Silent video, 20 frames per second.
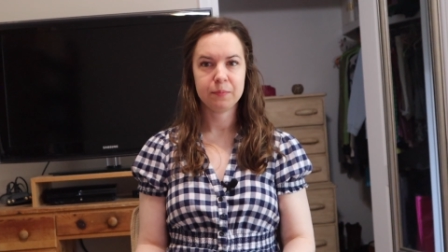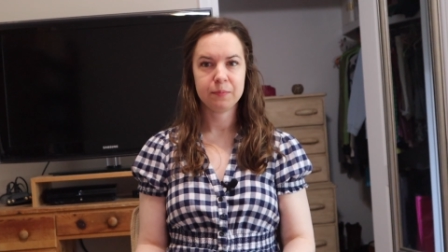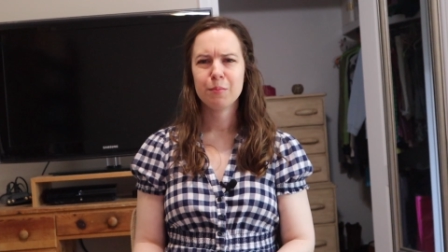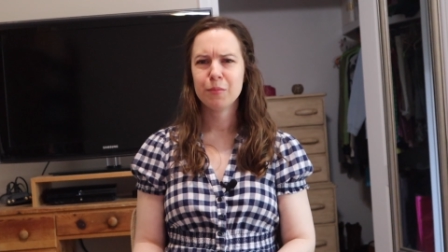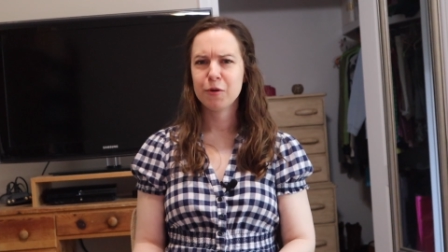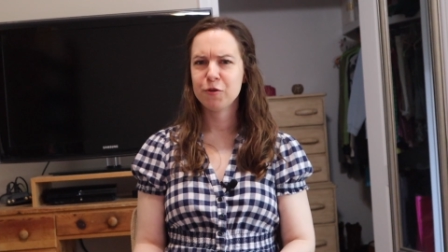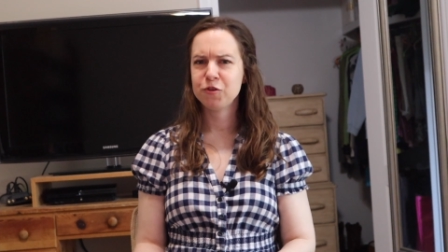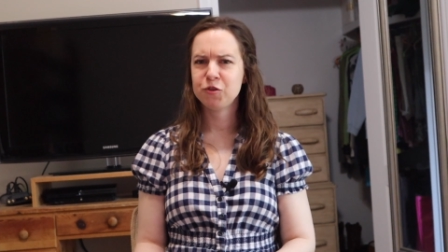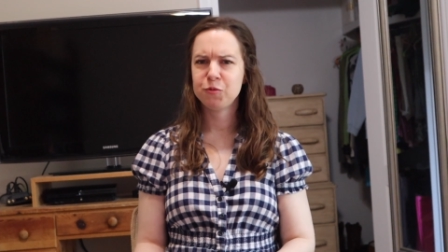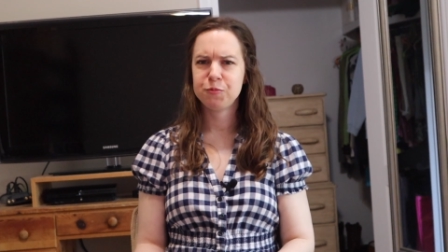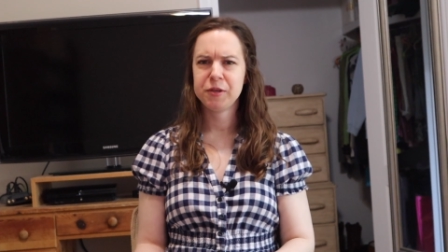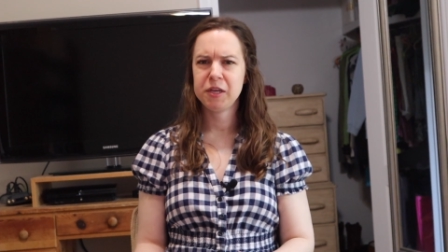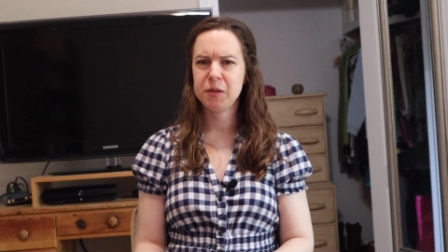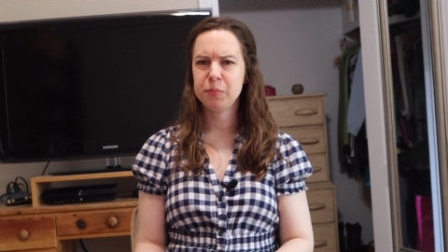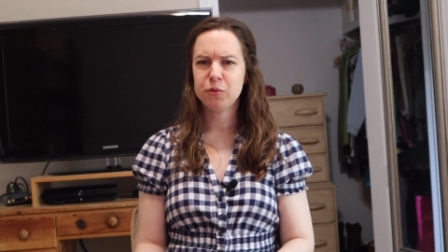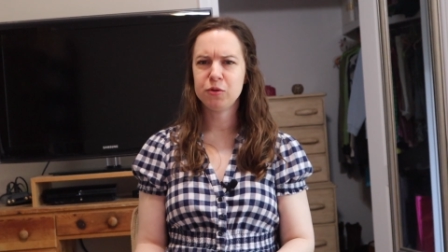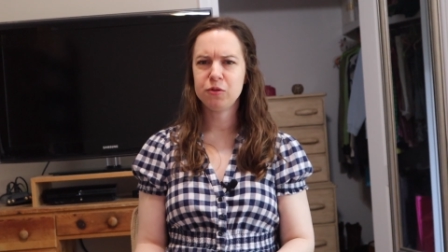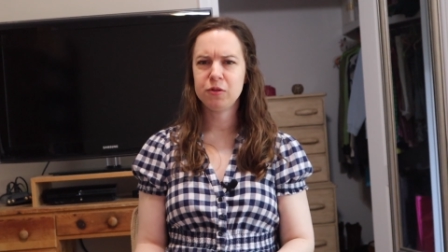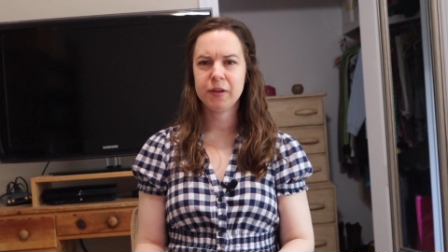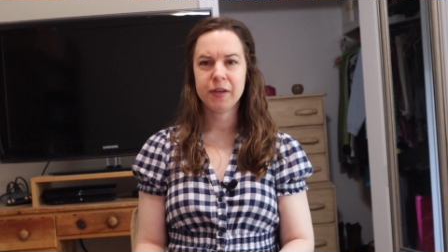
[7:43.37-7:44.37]
Most
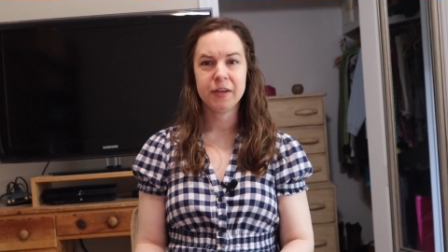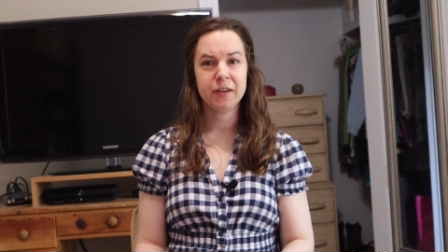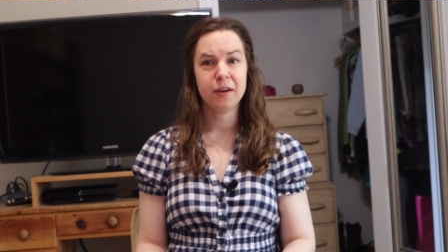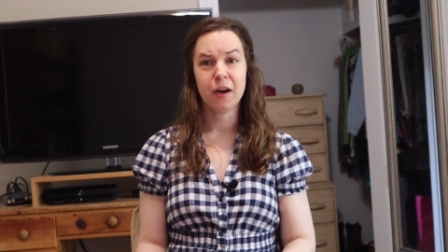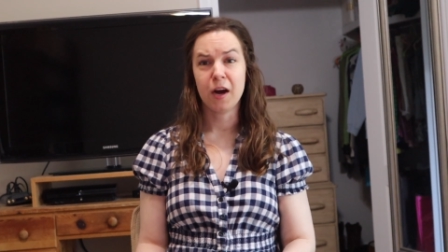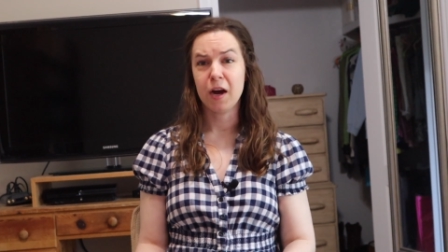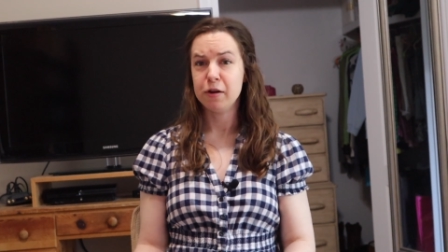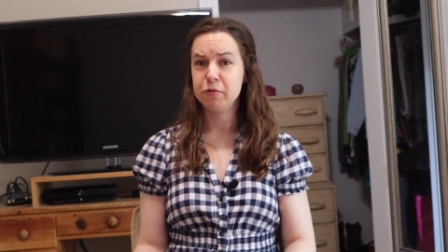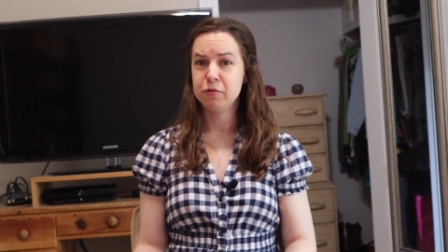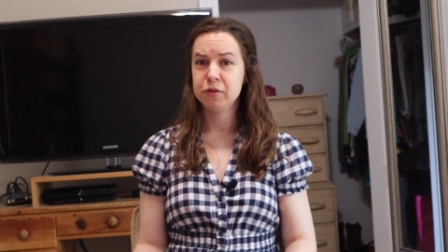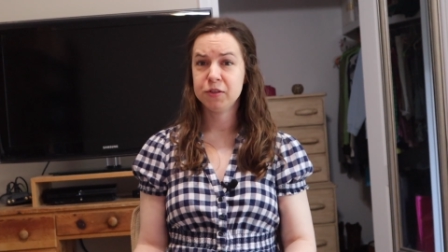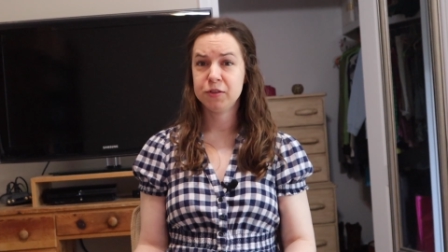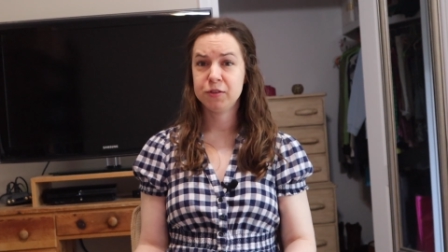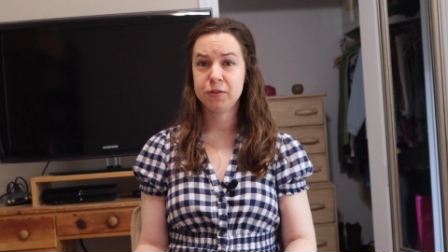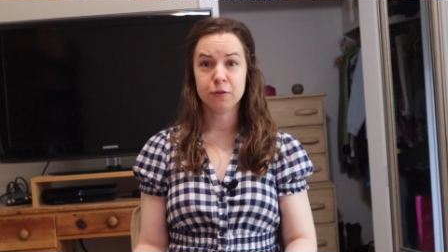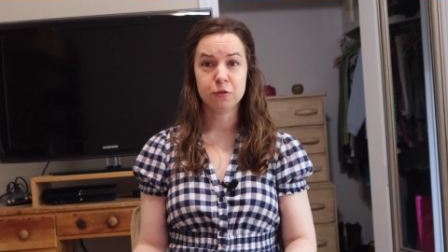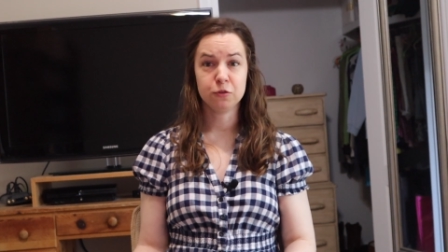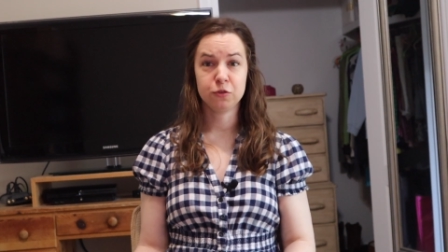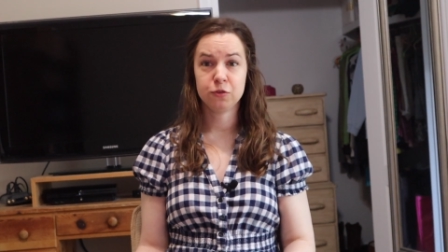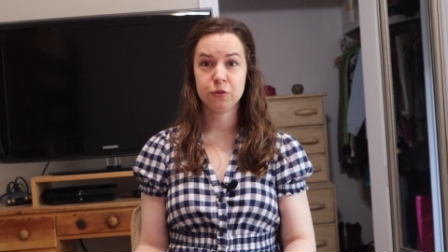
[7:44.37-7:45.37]
people in Ira's
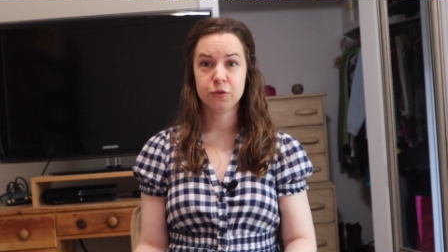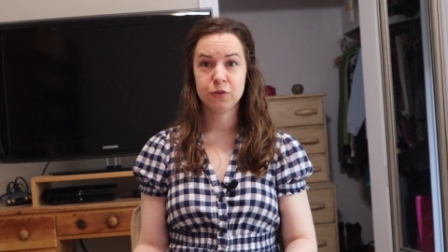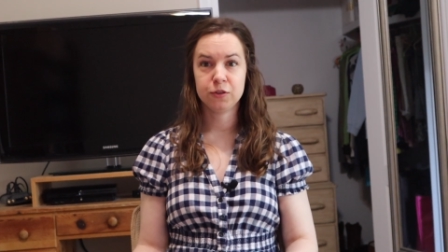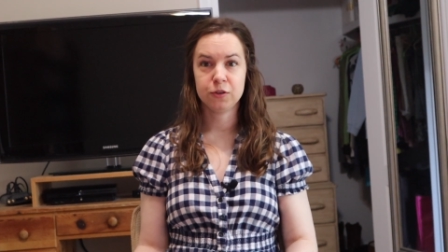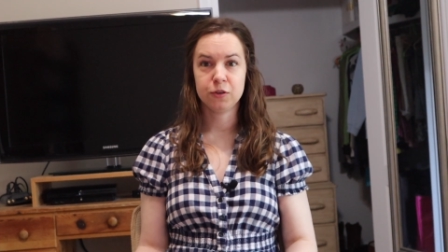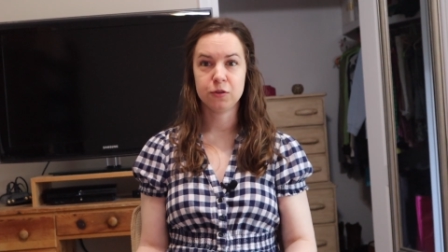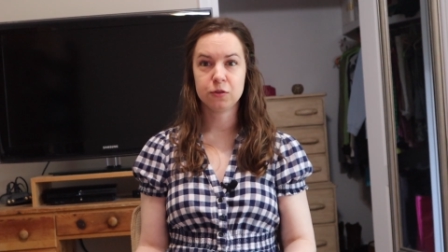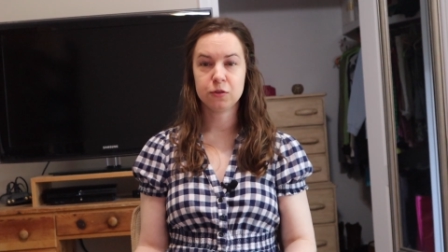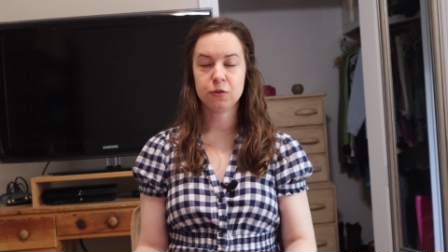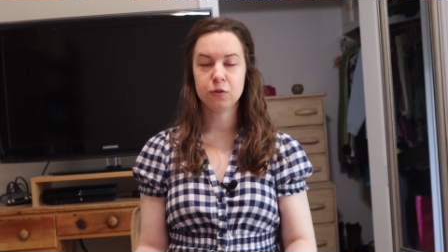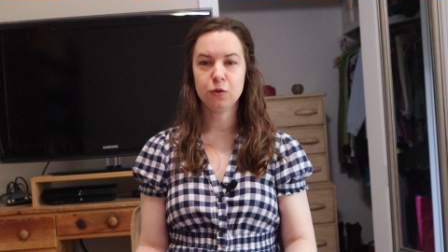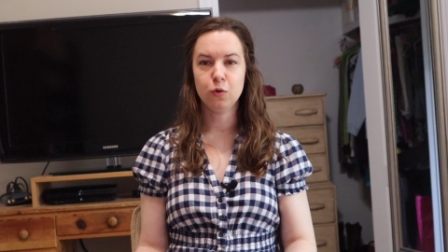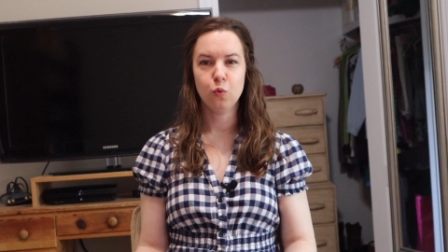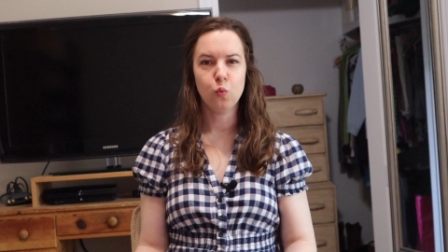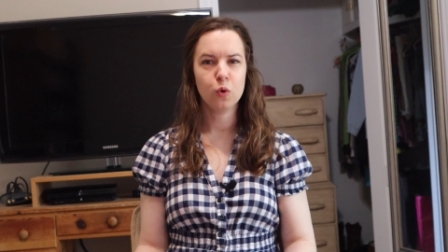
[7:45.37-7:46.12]
social circle